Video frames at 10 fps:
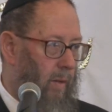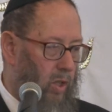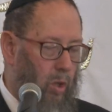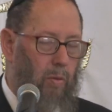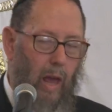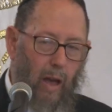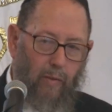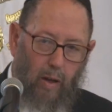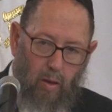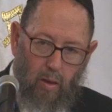and she was
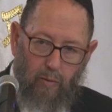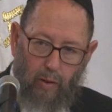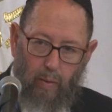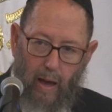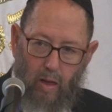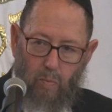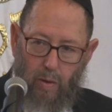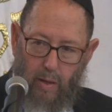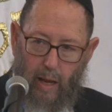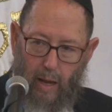having a severe asthma
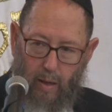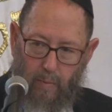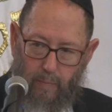attack.